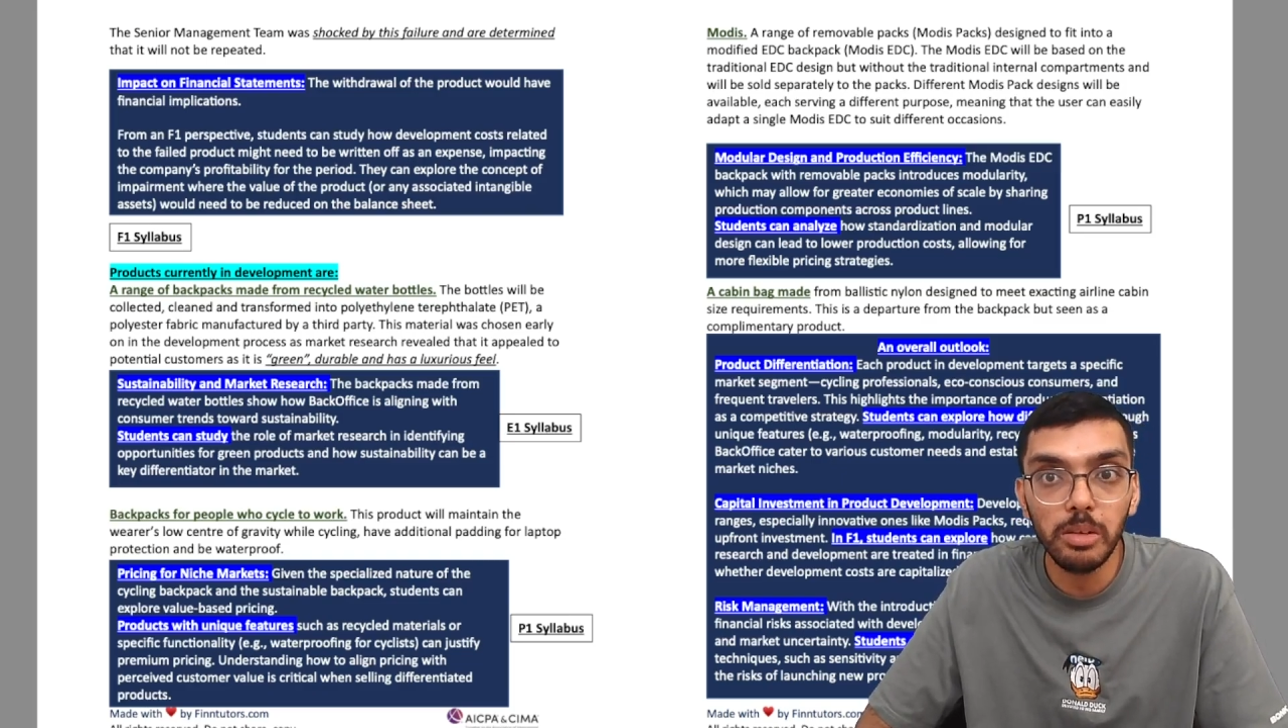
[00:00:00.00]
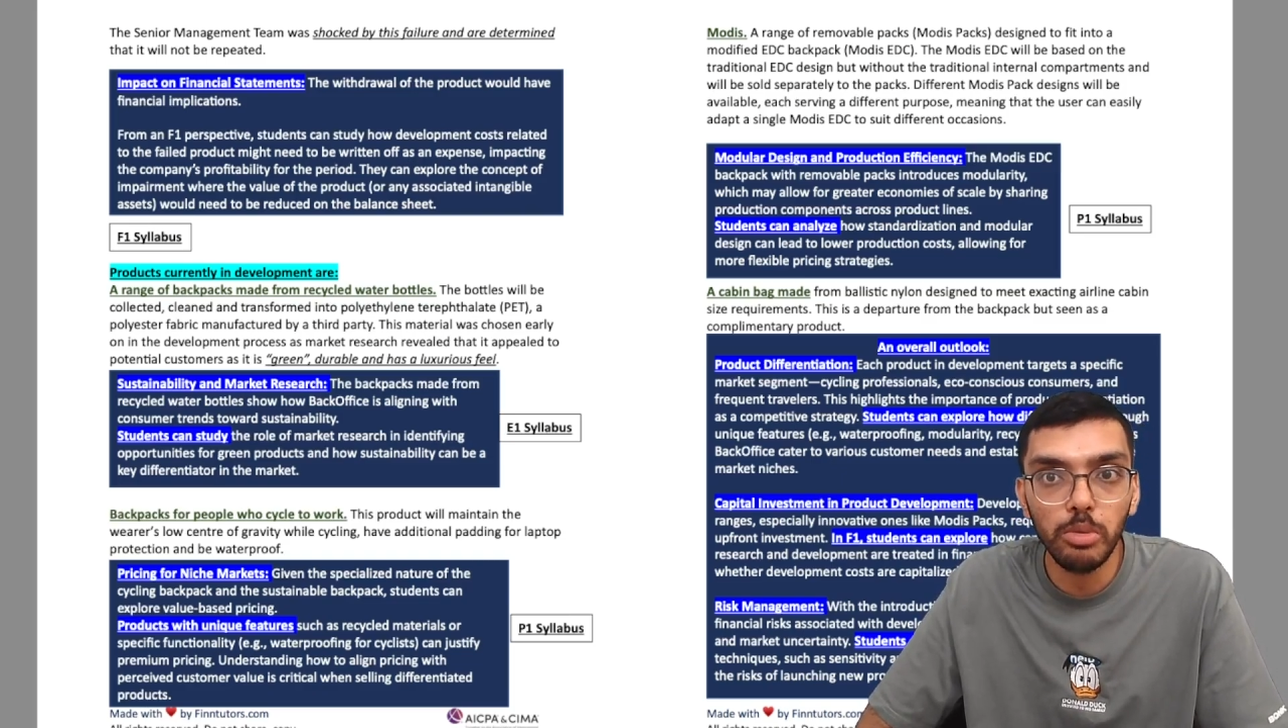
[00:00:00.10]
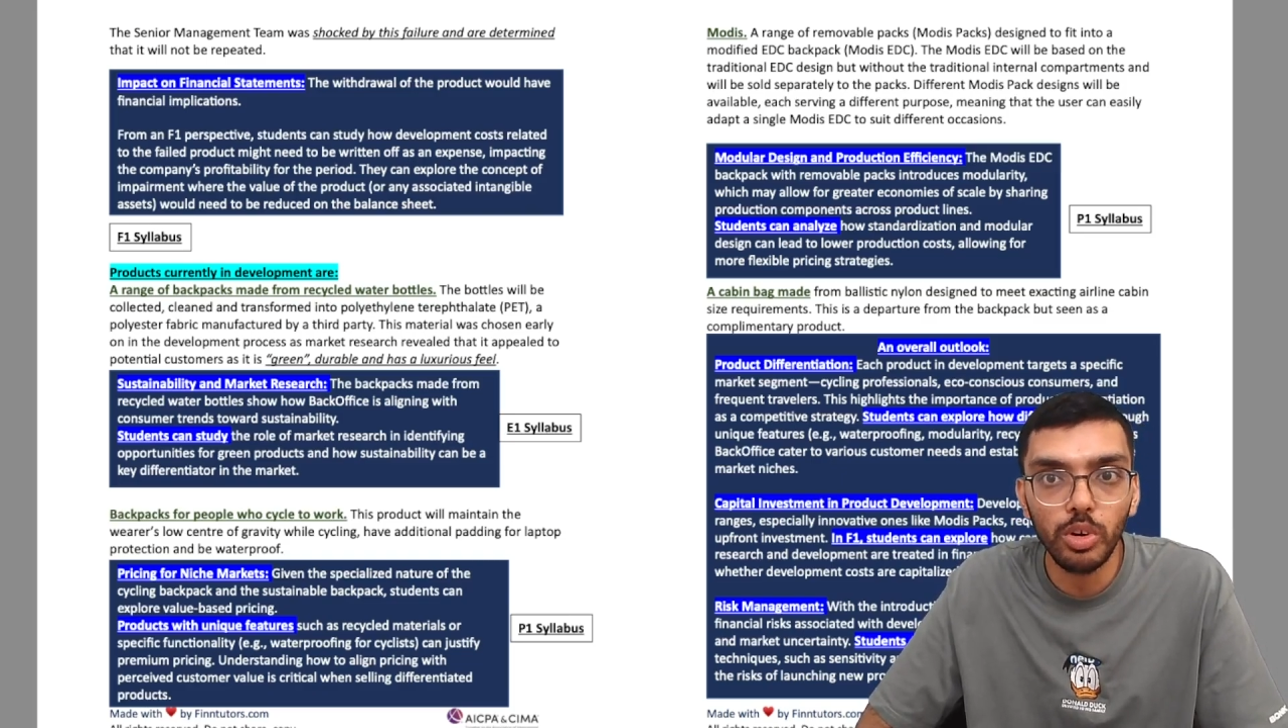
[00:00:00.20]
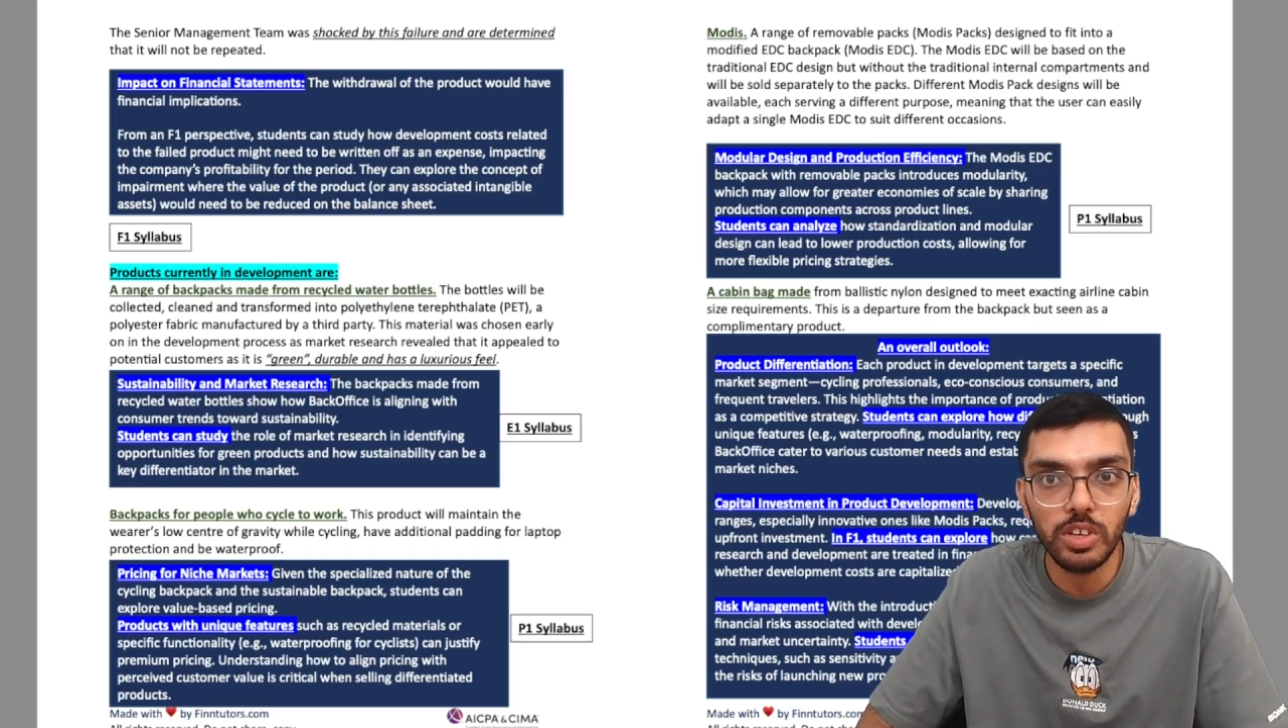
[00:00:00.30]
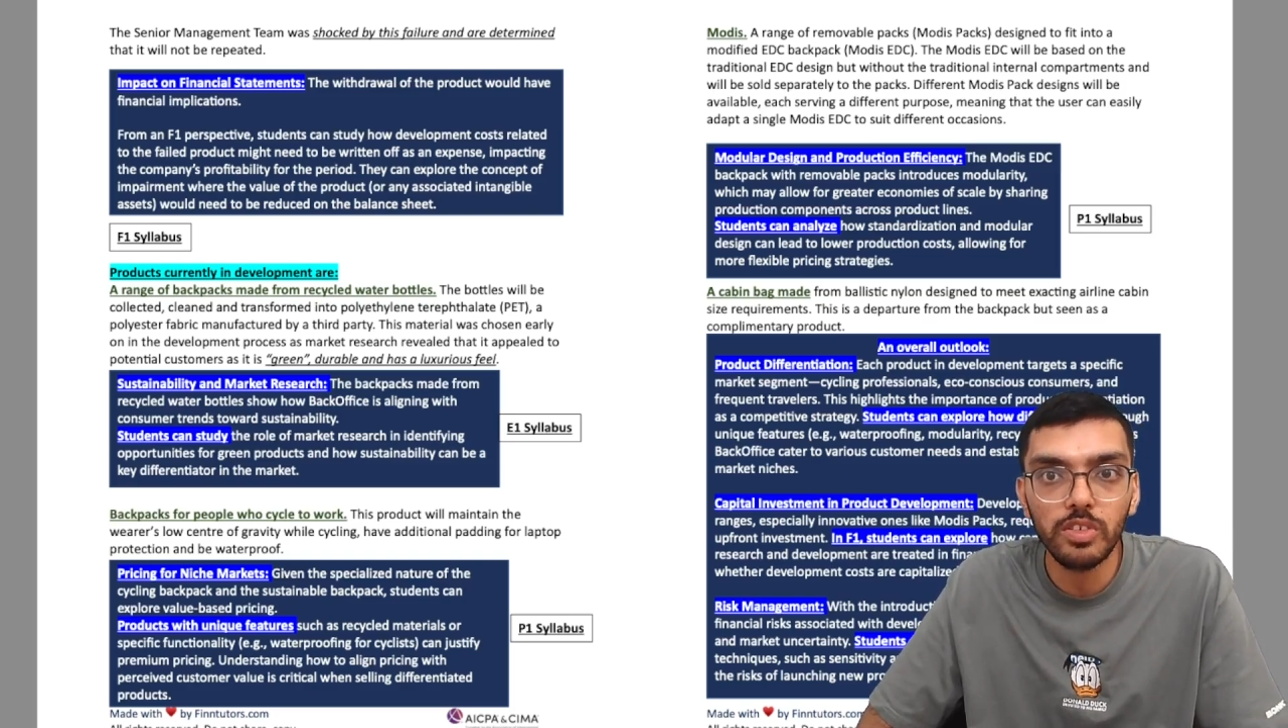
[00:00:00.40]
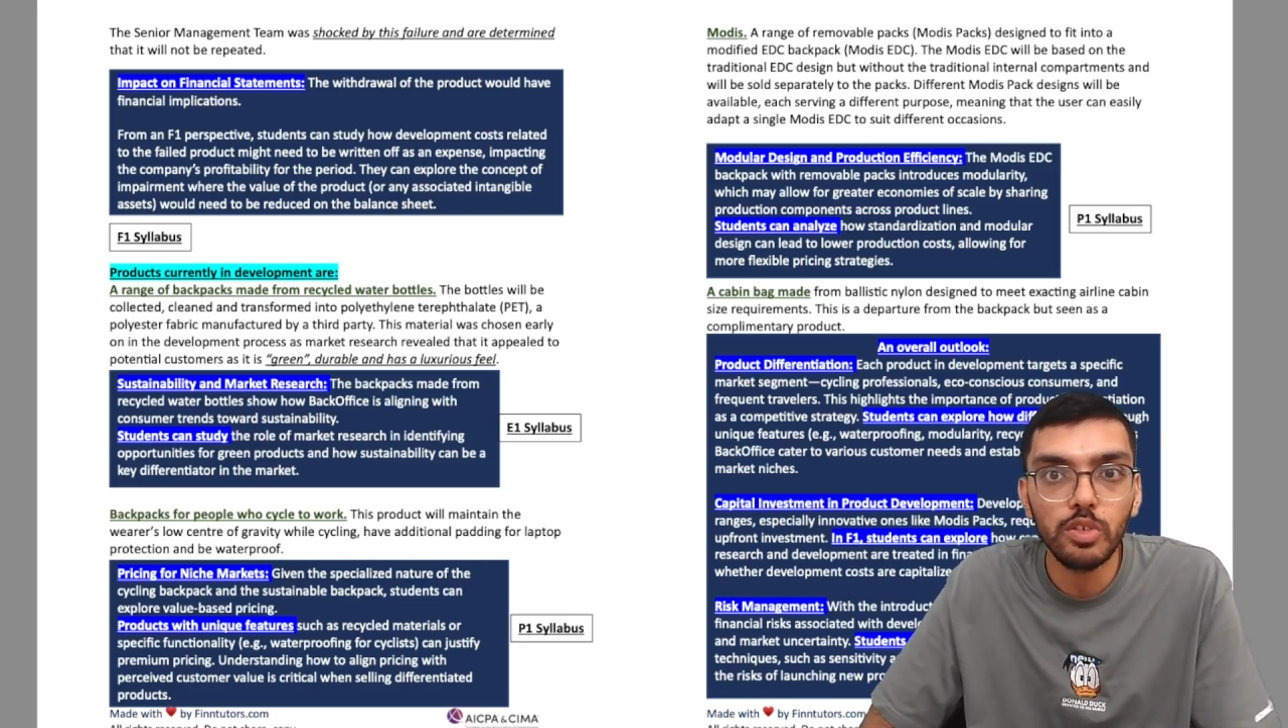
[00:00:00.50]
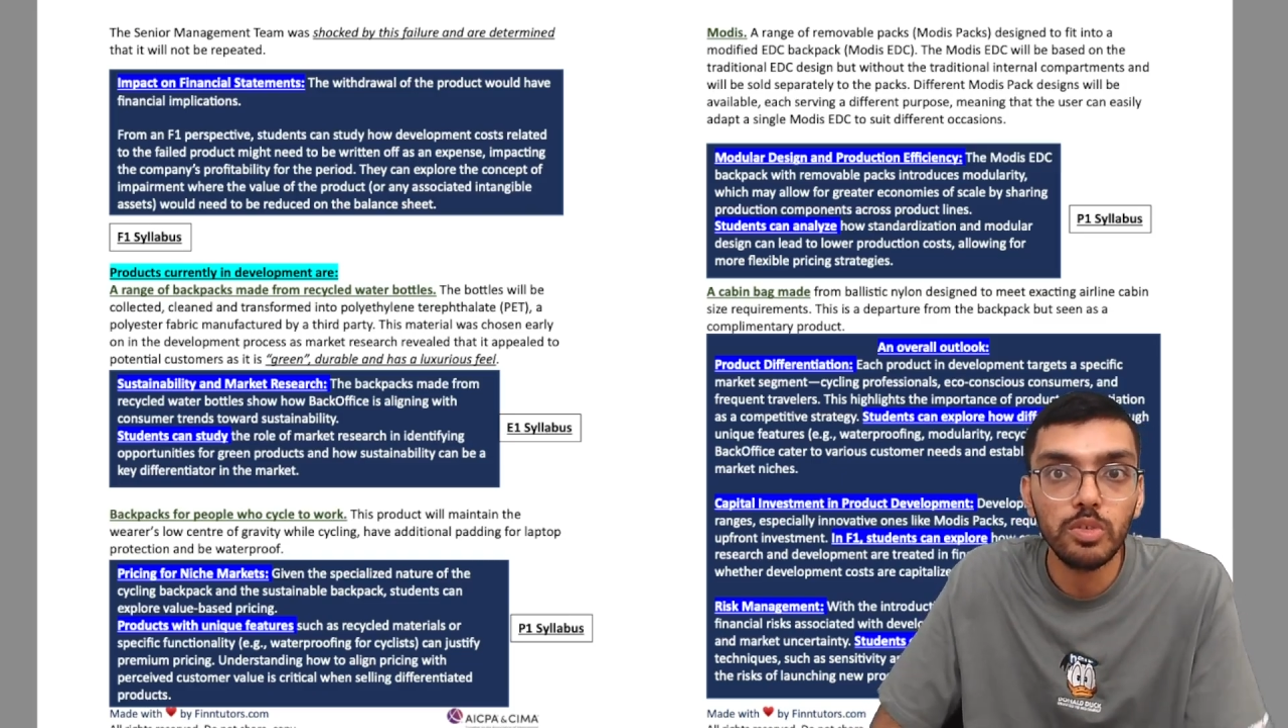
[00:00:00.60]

Modus to